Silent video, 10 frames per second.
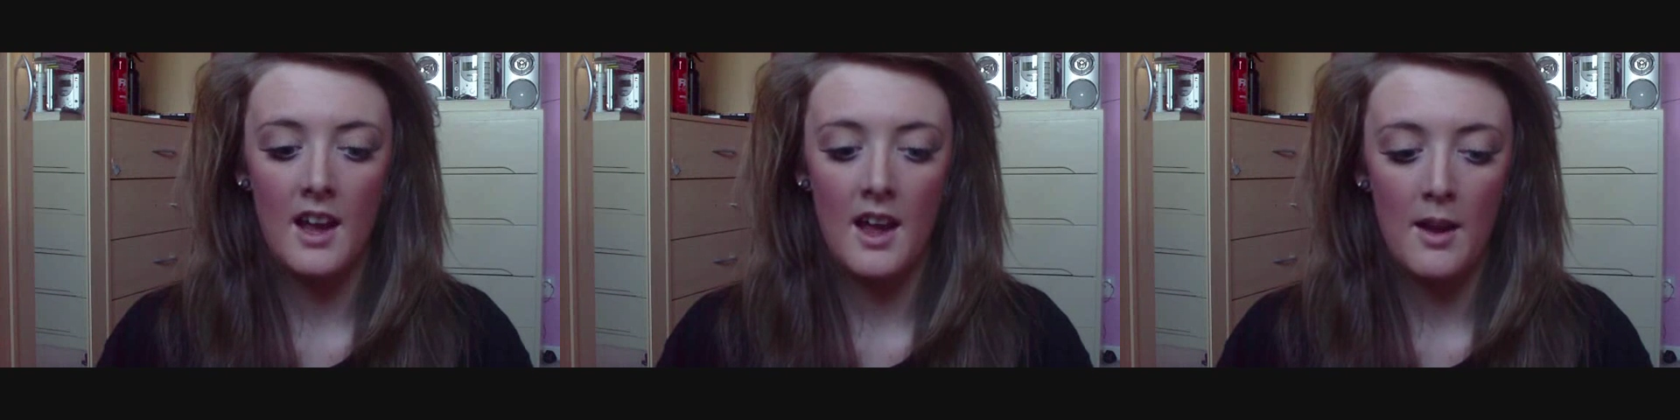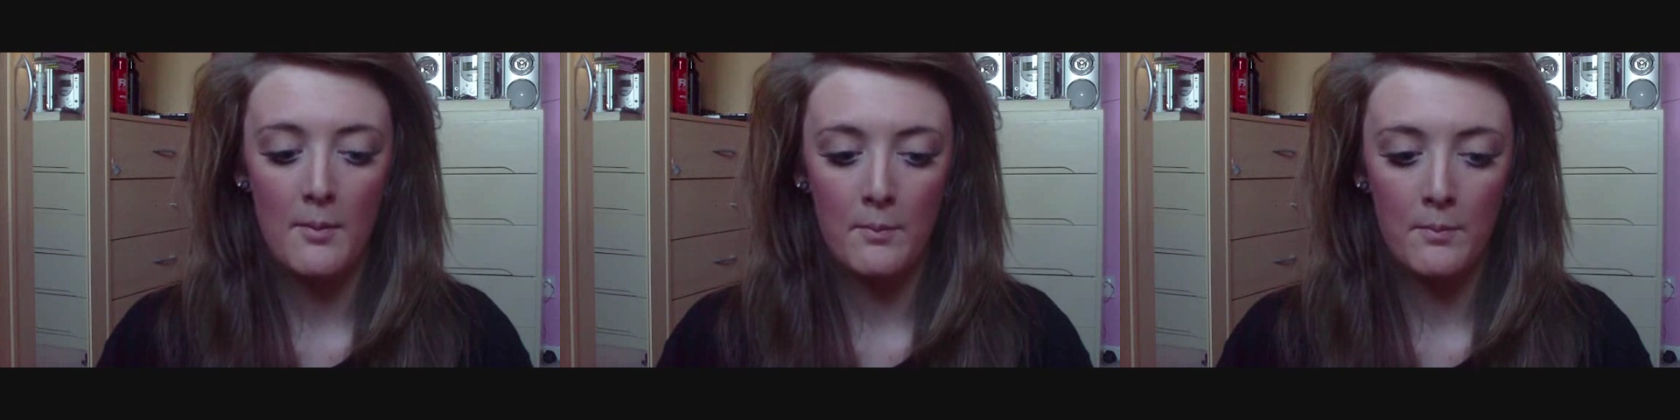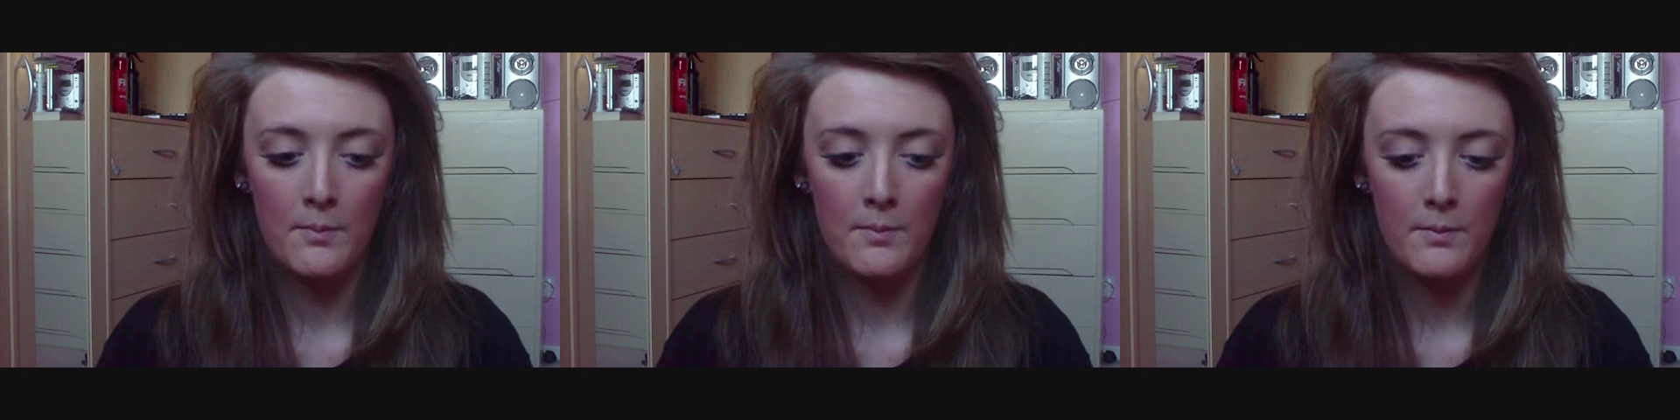
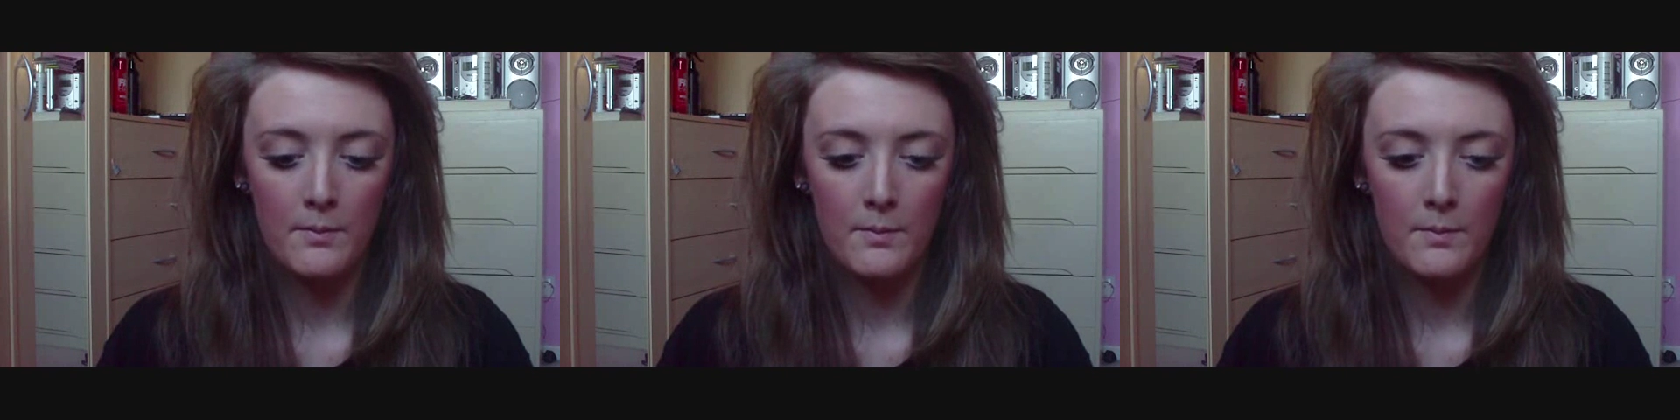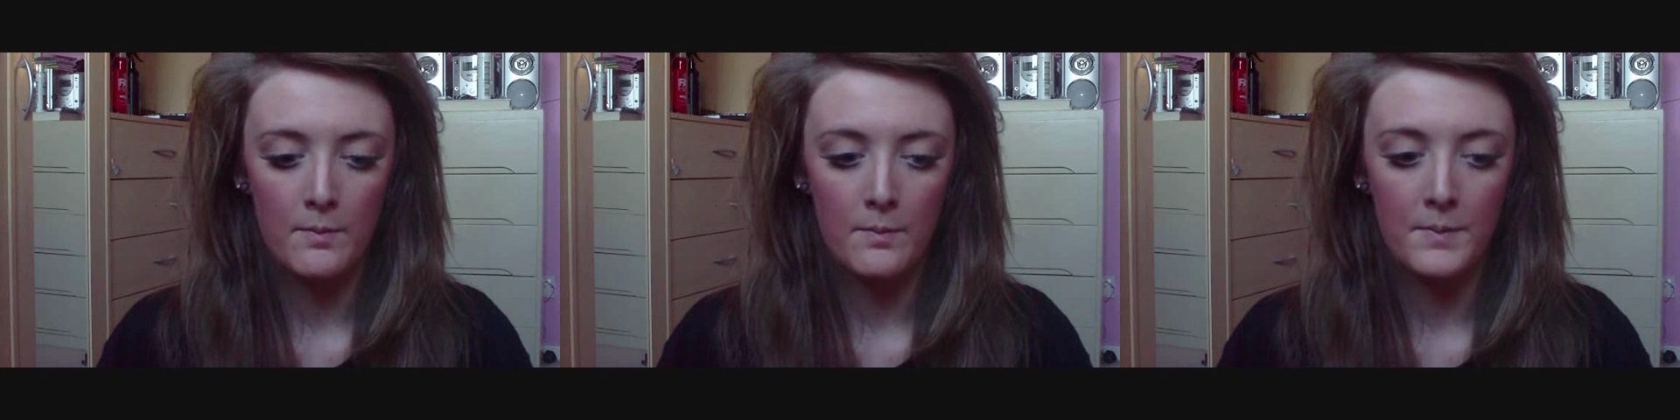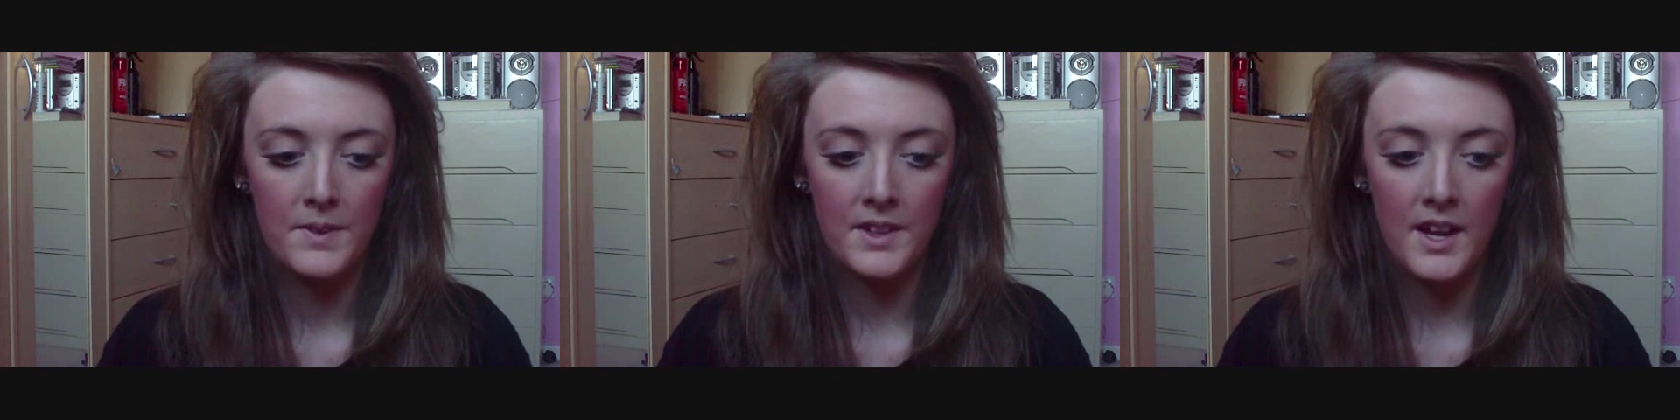
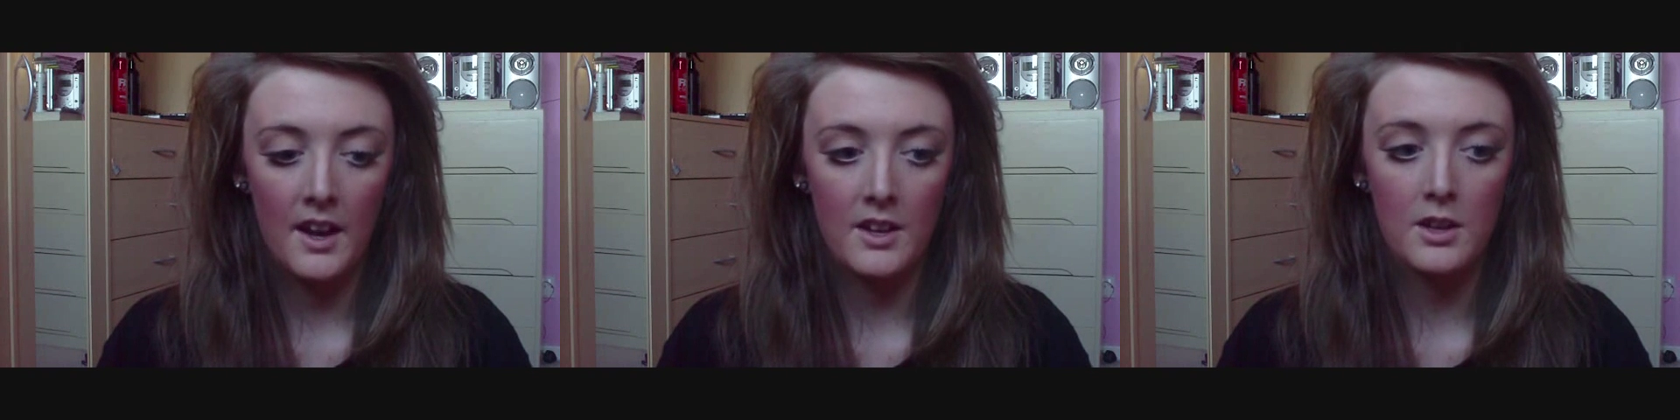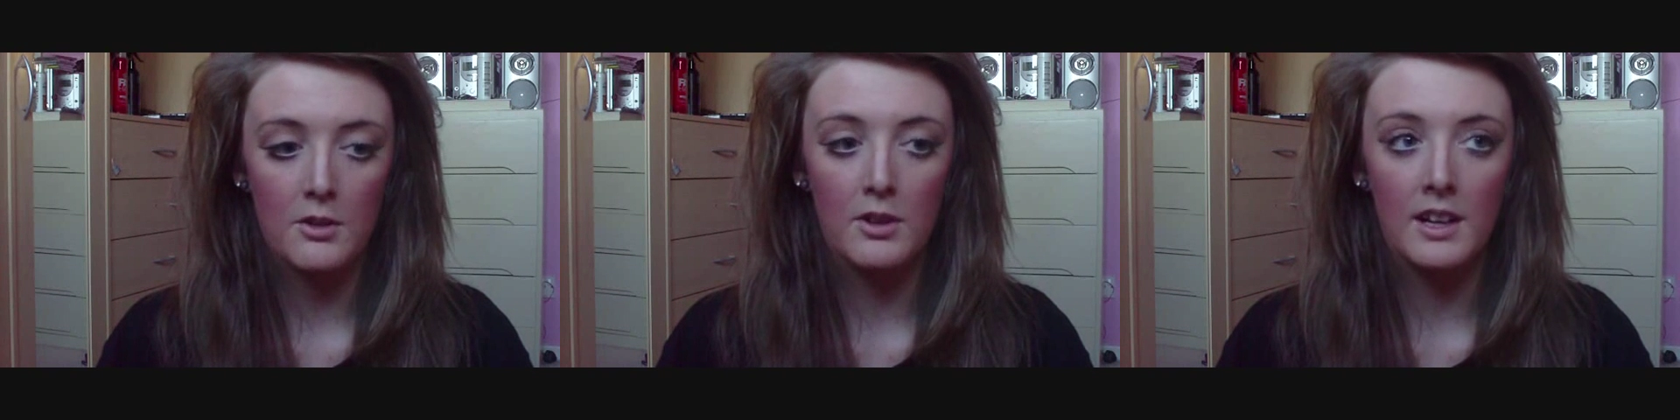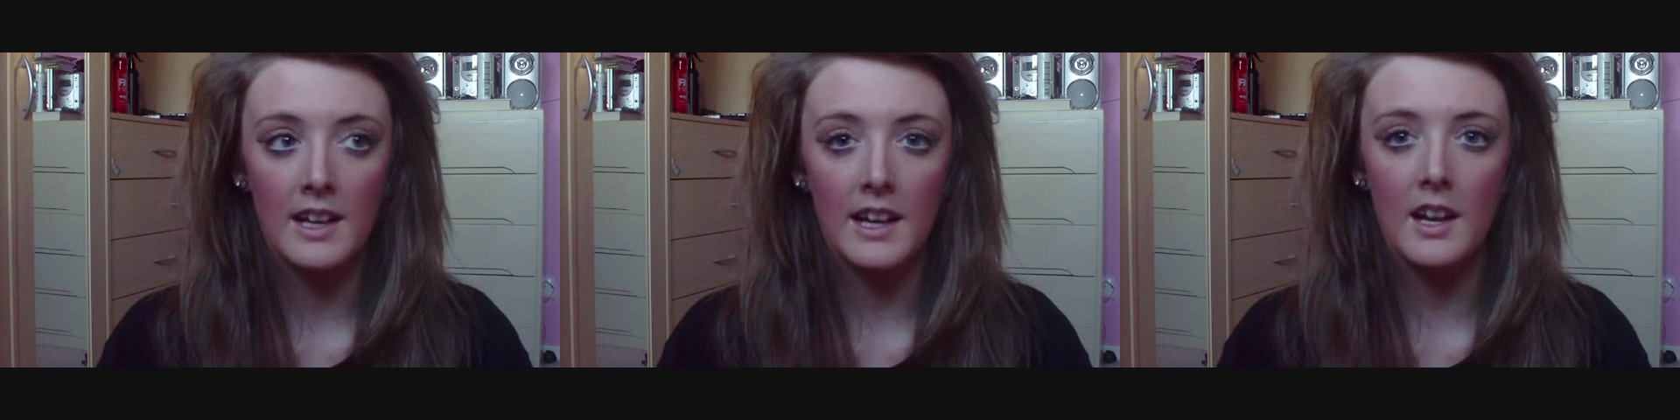So yeah, you
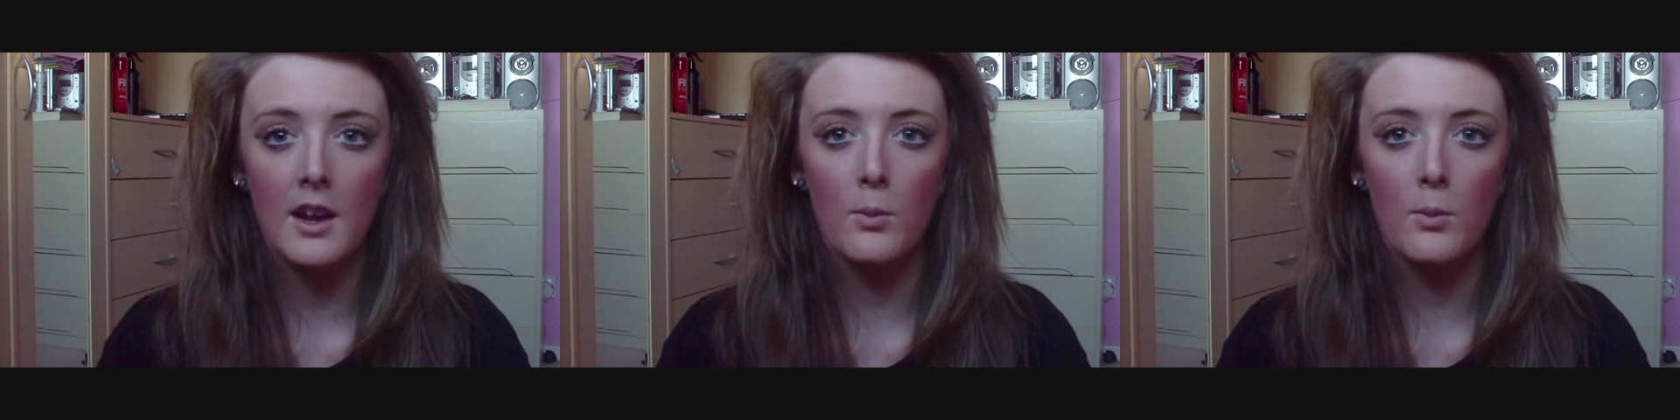clean